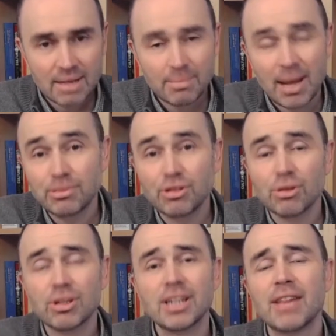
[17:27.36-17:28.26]
Perhaps you're
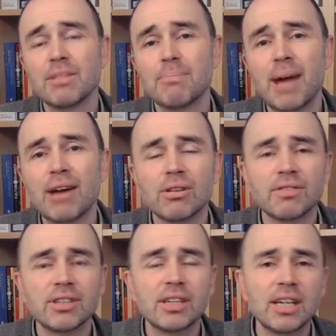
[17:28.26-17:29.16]
looking down the barrel
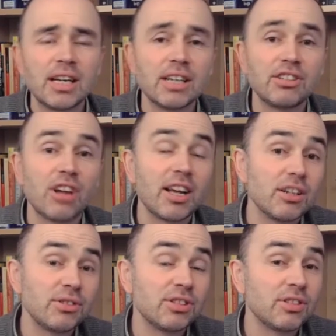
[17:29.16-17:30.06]
of a
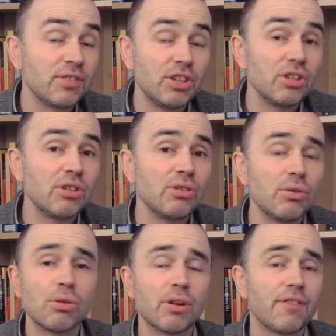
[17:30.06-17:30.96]
diagnosis for you
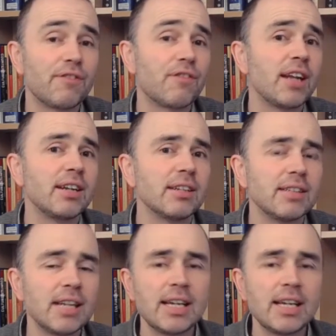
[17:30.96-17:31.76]
or a friend